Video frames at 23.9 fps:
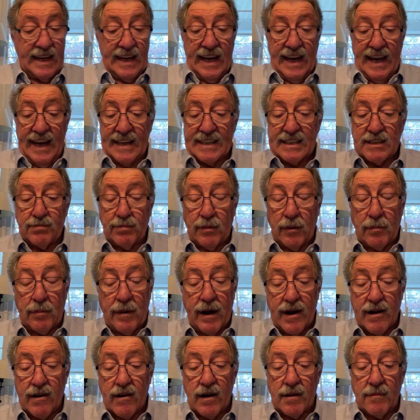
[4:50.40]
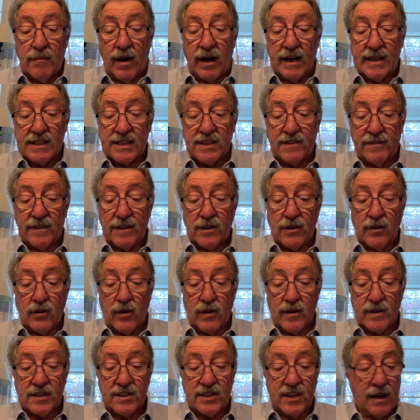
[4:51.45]
And to prepare our minds for the
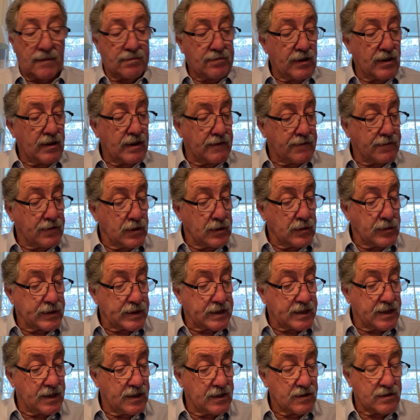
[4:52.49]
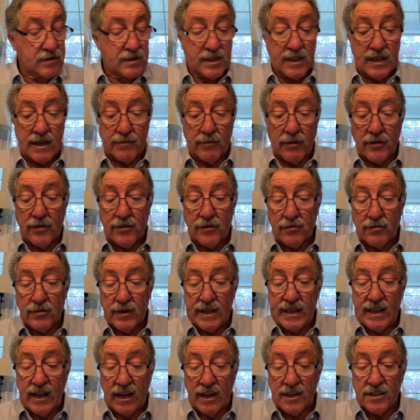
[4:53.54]
Lord's Supper, if we would turn to number
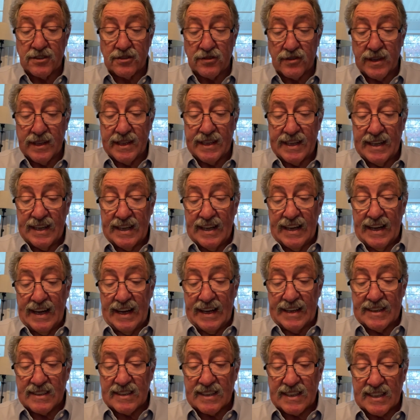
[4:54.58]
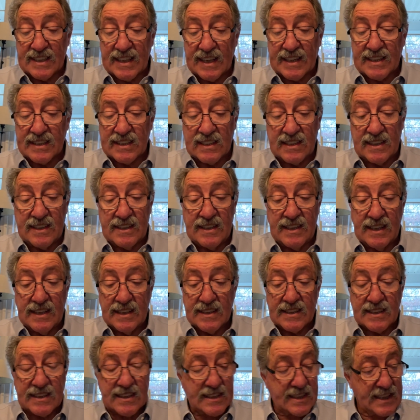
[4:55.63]

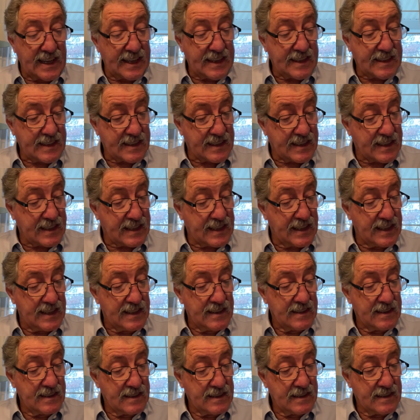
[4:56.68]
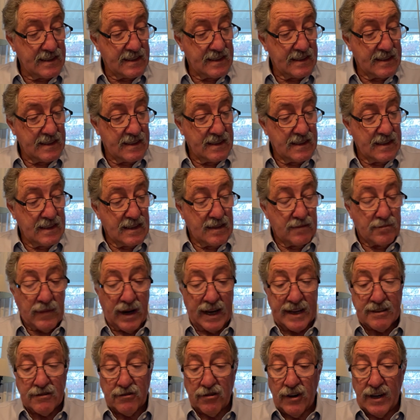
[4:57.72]
366,
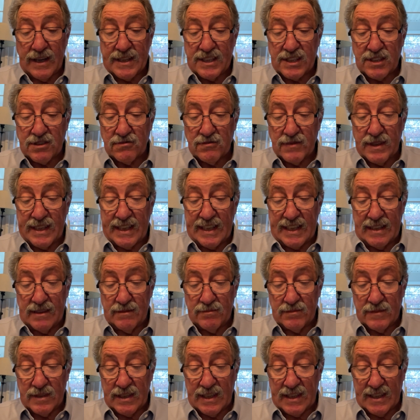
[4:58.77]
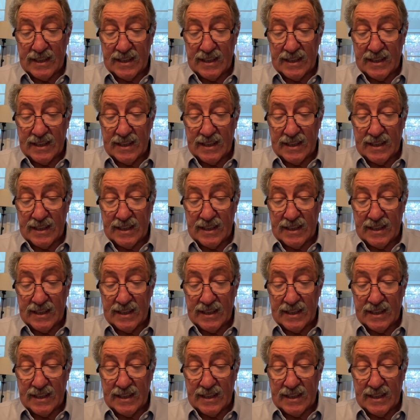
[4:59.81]
By Christ Redeemed.